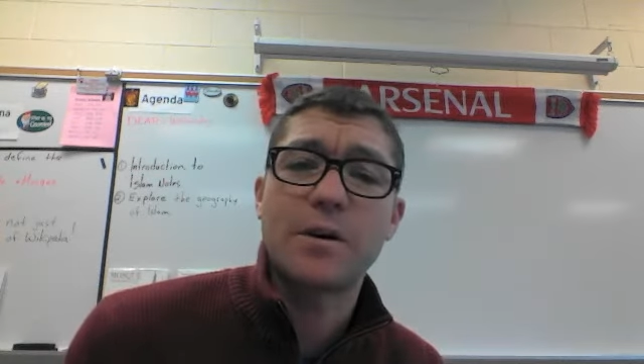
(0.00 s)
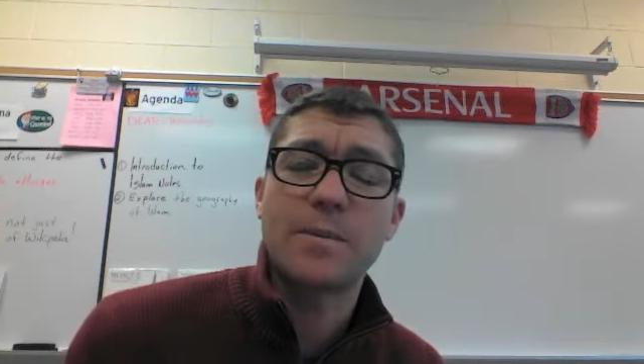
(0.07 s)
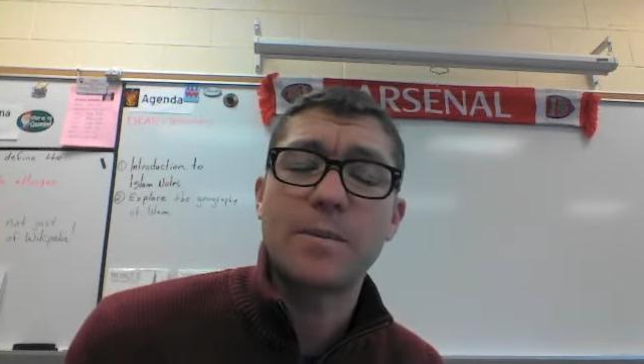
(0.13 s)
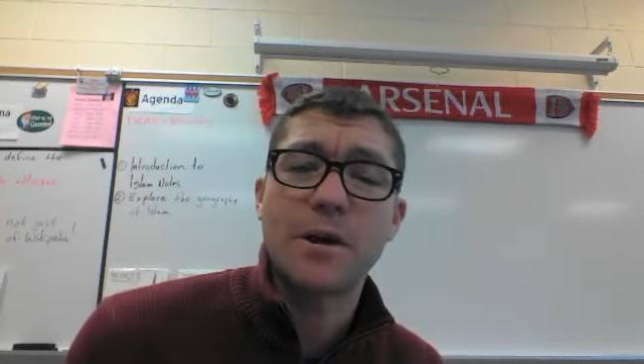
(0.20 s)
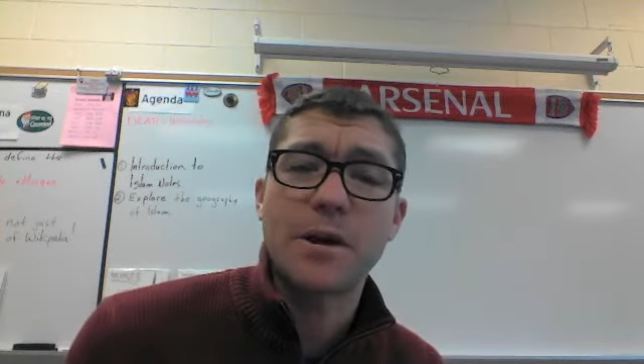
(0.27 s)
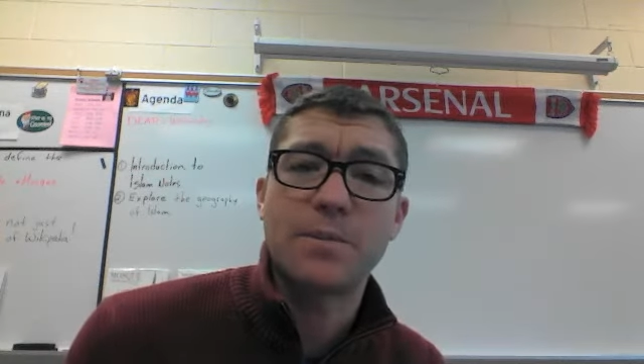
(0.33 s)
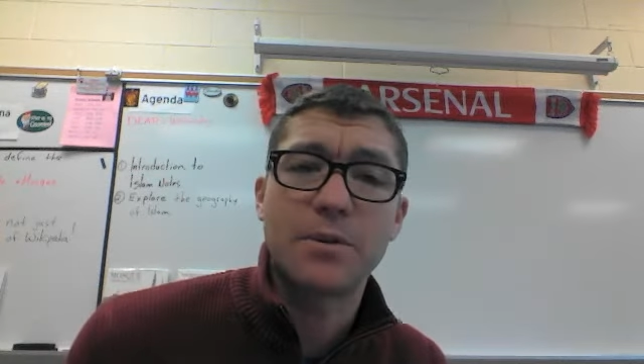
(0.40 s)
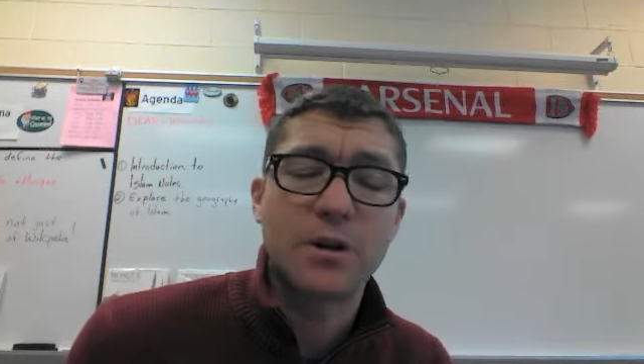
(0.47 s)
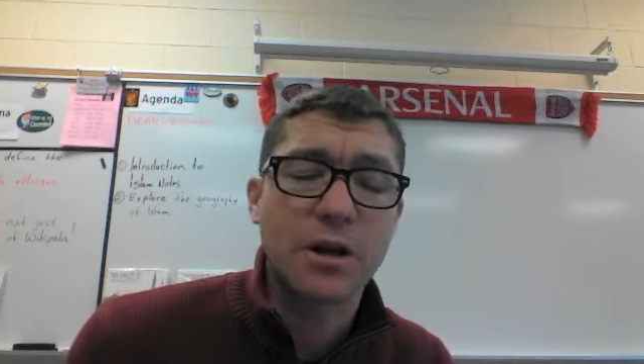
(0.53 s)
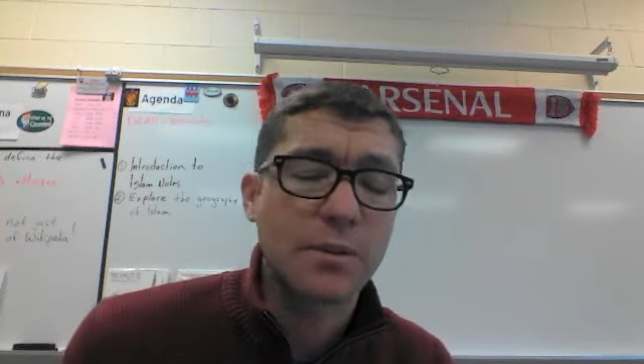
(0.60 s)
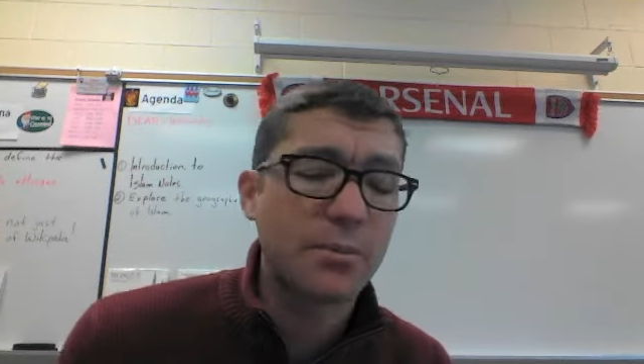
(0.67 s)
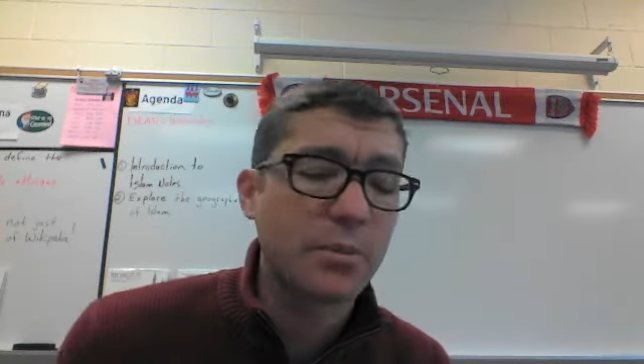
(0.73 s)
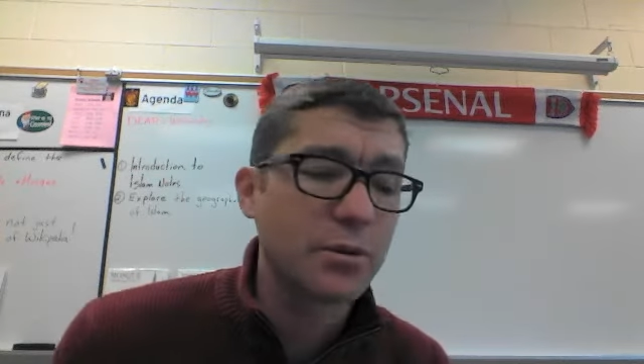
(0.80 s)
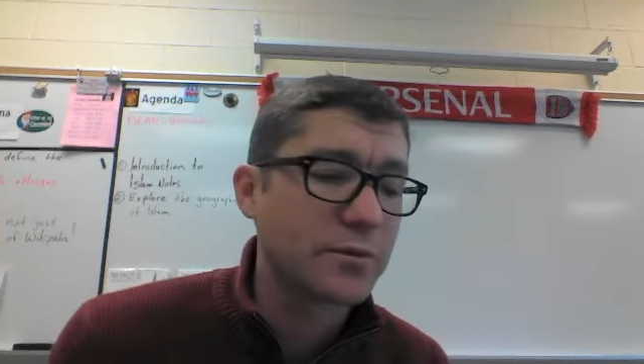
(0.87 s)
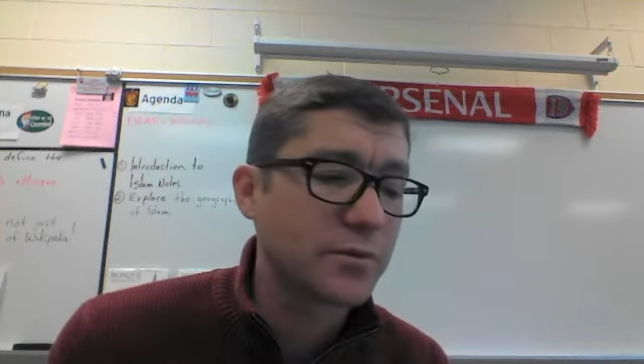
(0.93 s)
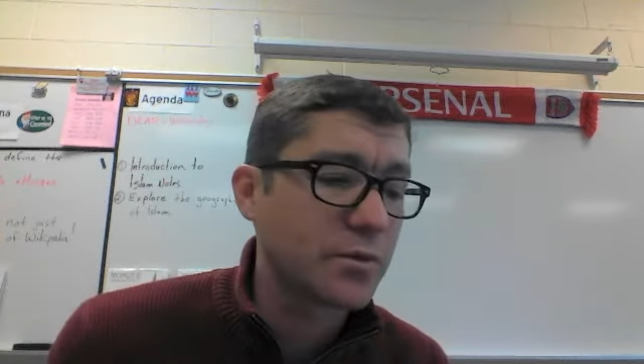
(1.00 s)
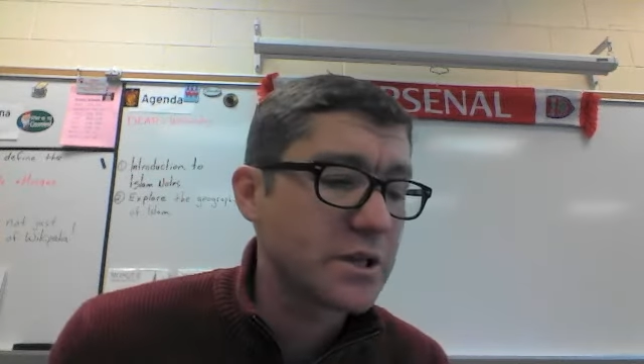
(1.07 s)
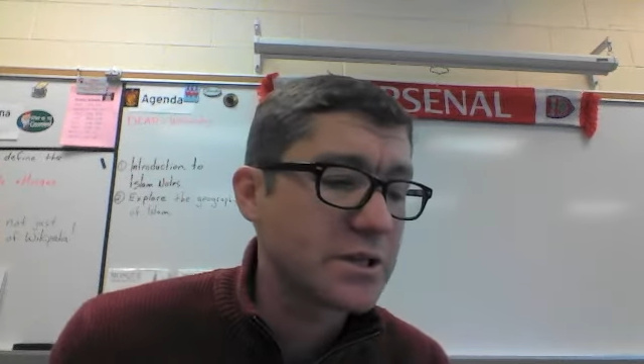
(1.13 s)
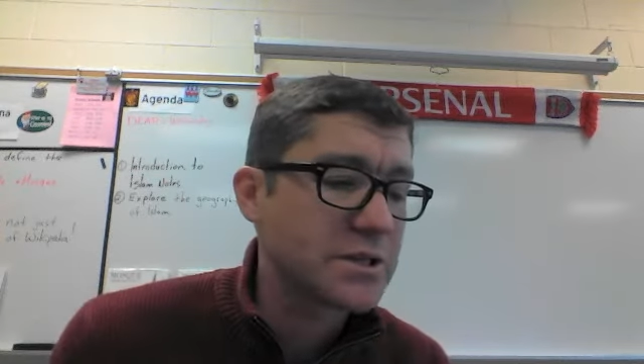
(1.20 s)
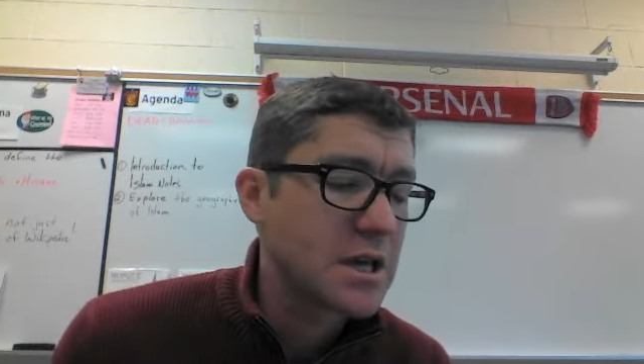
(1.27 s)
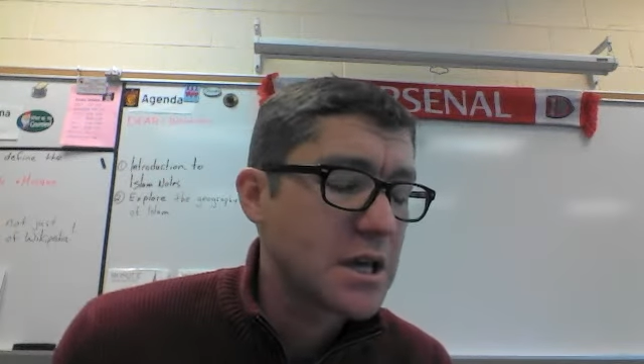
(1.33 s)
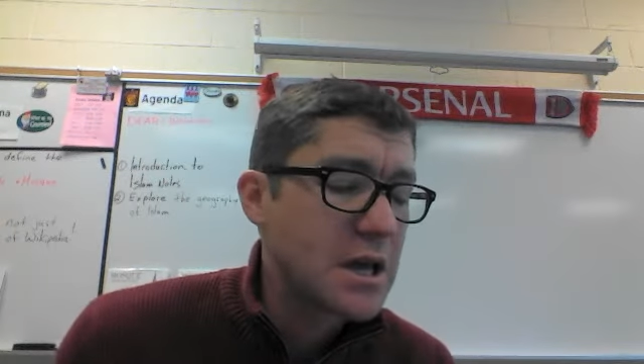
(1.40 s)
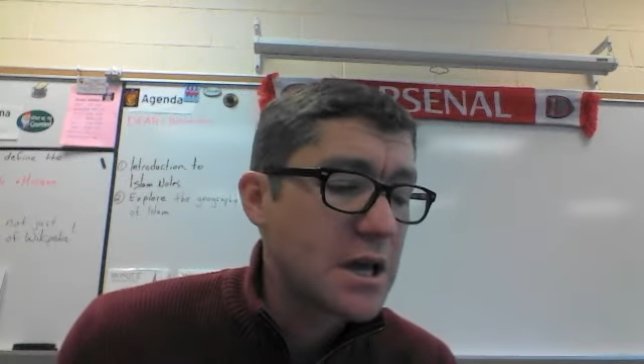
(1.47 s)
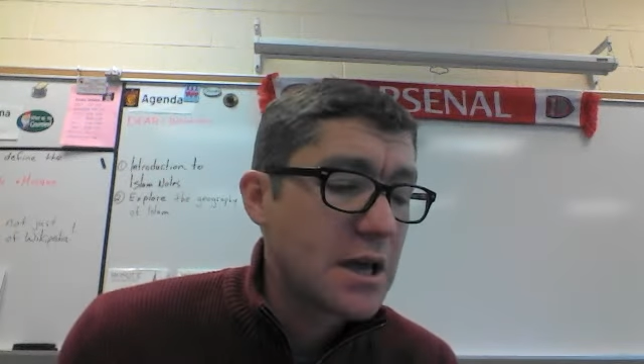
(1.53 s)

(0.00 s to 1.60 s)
coming up in a couple of weeks.